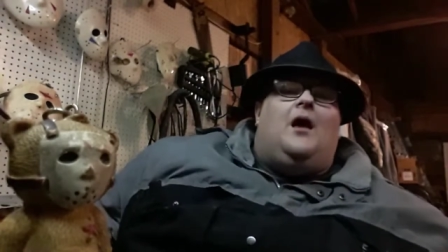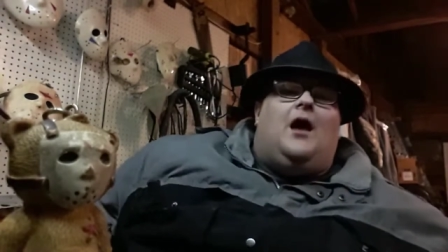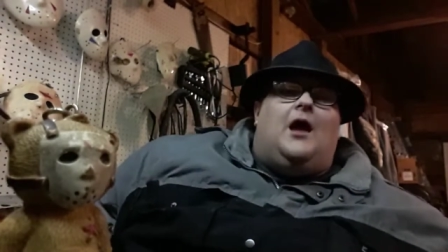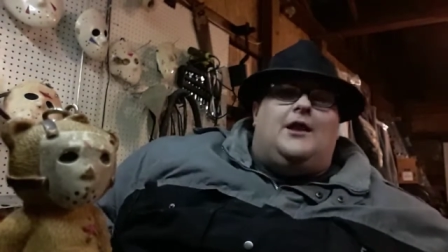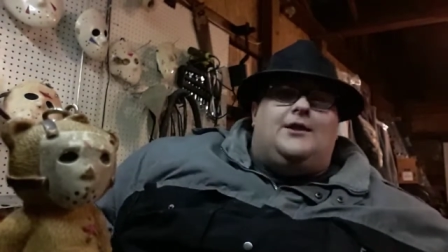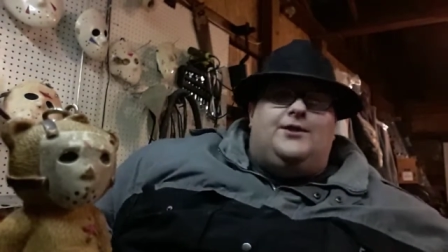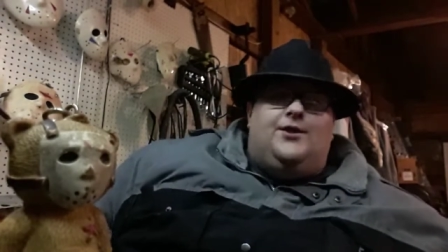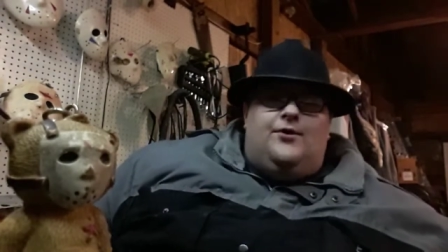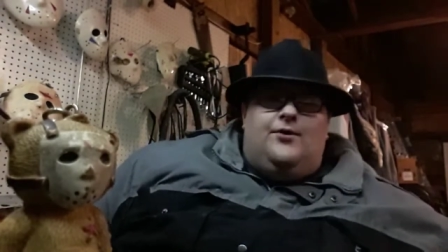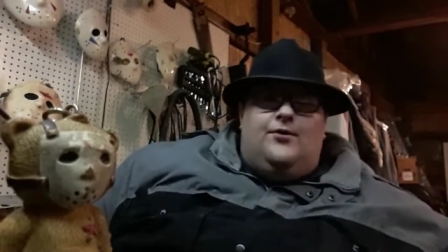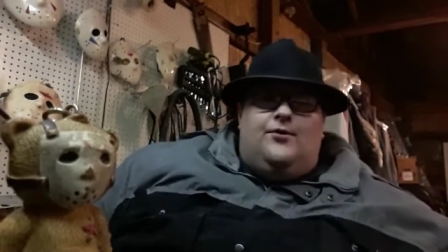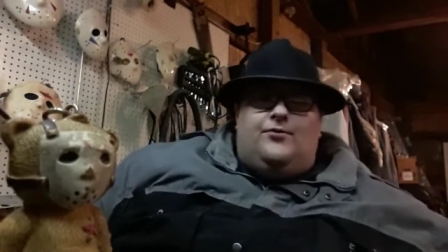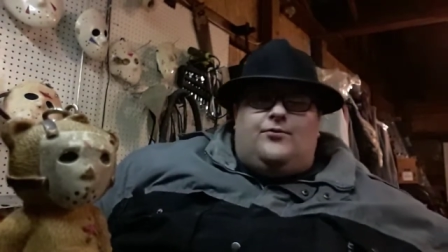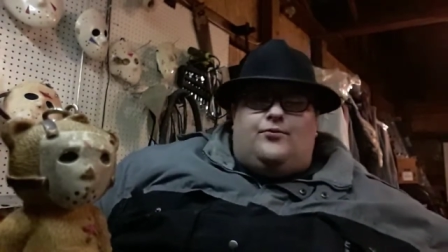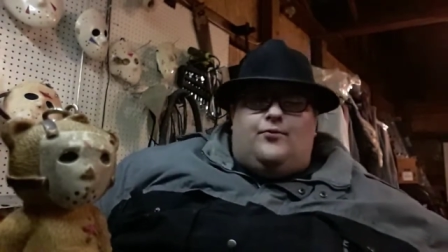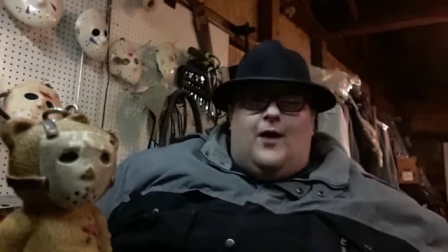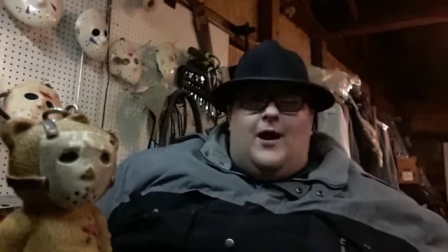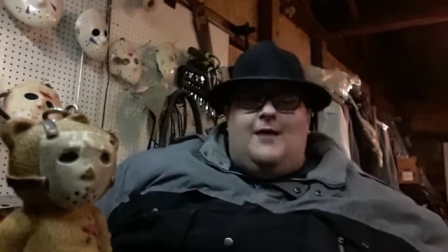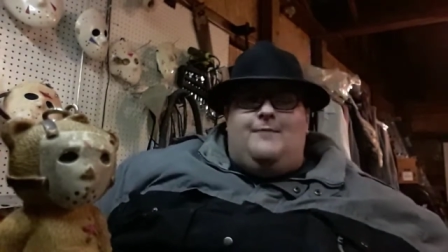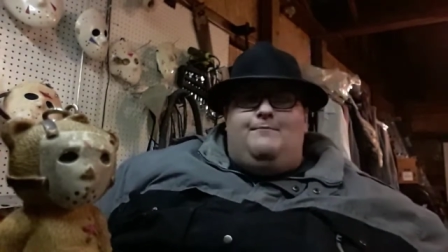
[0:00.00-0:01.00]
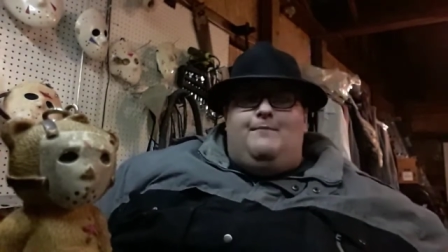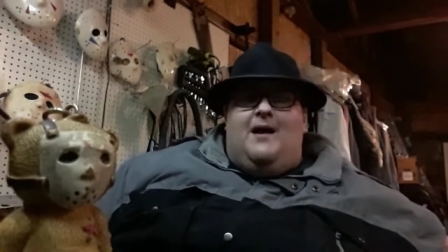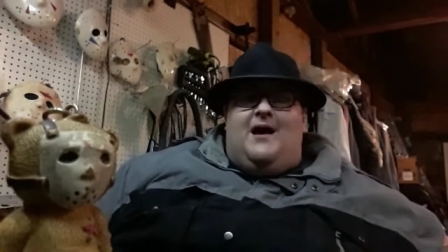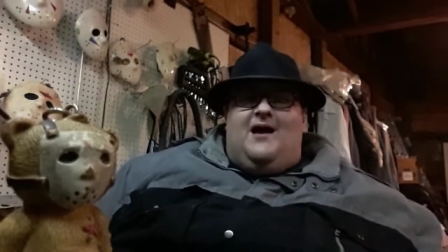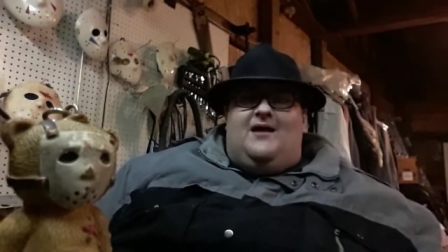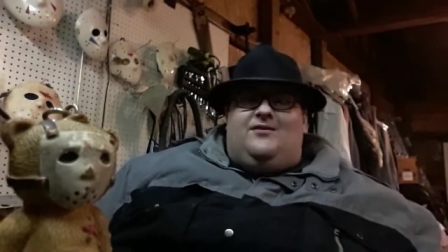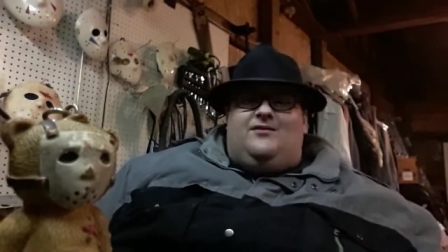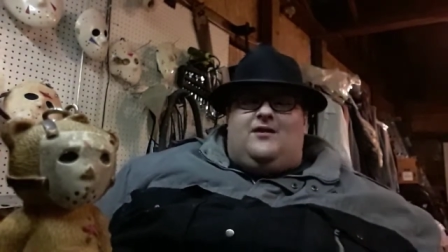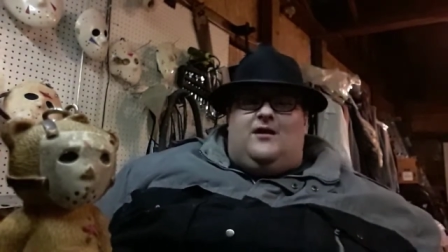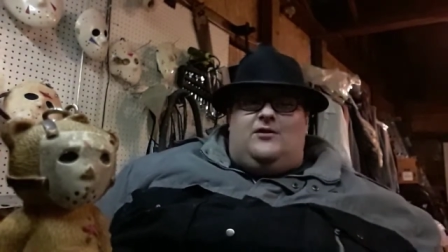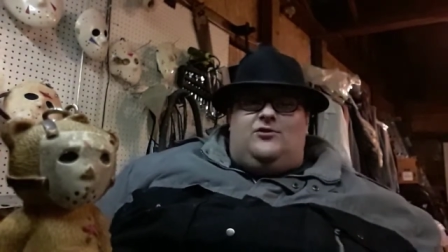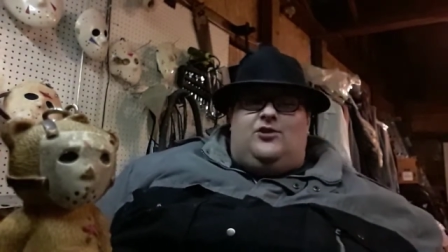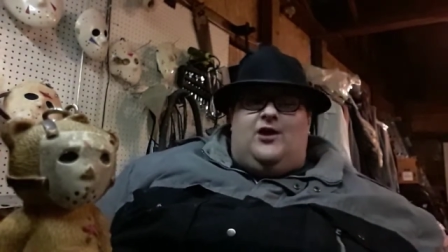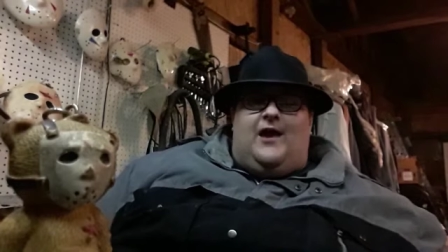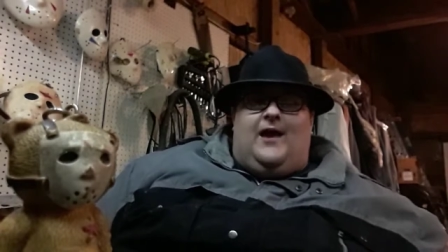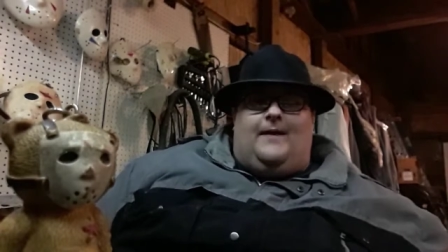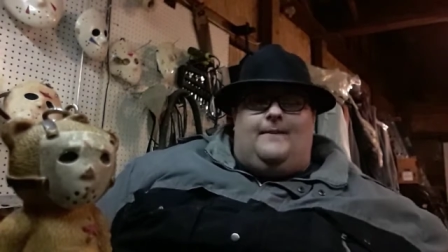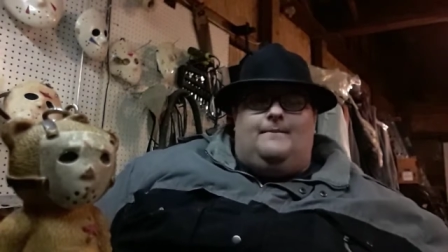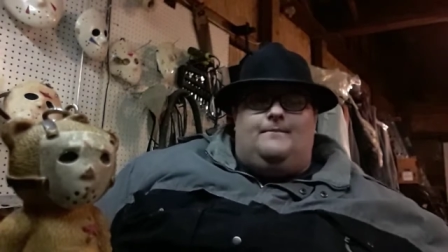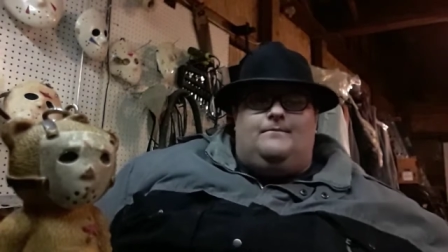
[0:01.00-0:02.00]
and use red masking
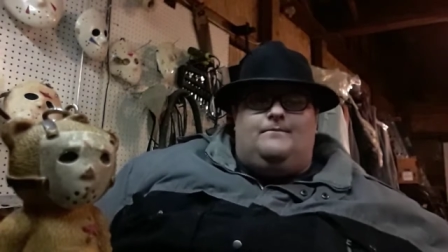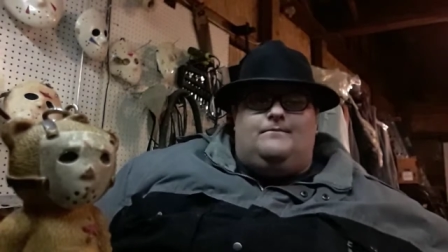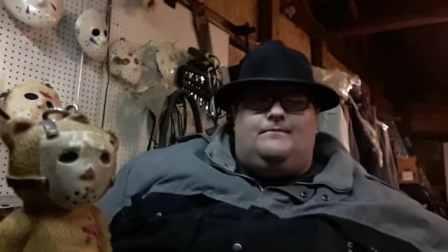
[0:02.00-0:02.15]
tape.